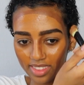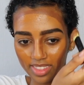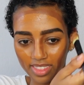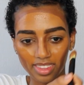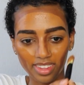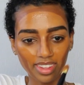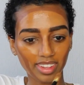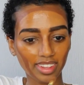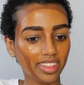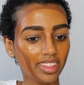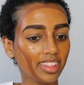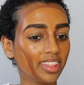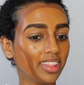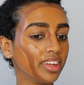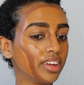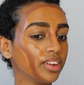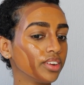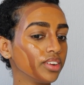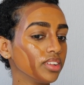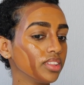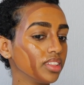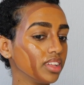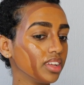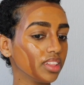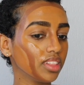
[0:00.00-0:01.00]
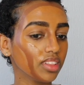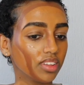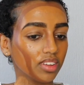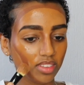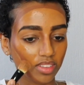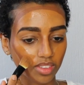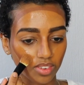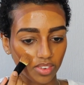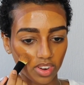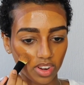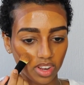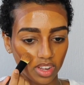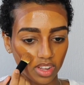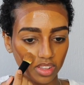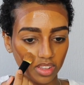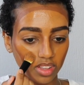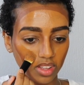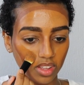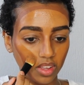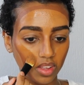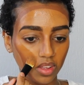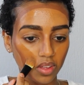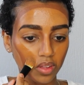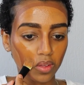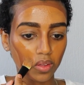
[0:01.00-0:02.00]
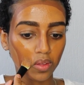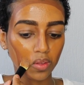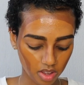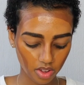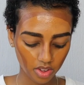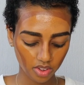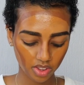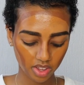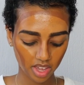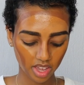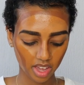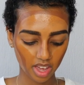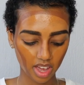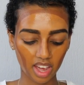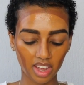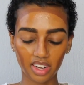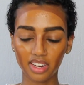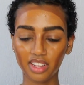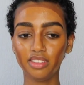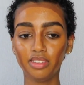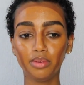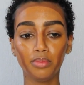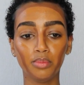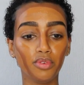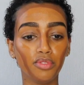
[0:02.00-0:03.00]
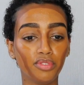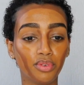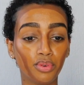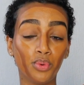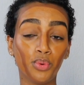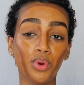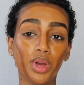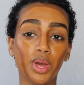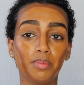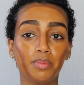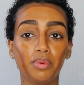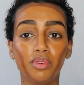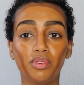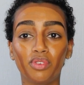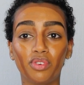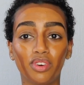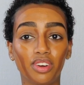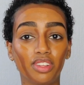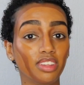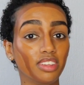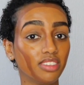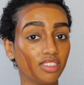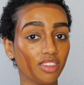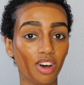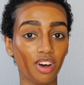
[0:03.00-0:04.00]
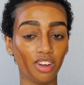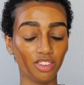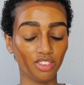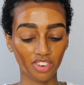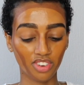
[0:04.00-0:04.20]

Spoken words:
This literally looks crazy. Okay, I need to move quick before this all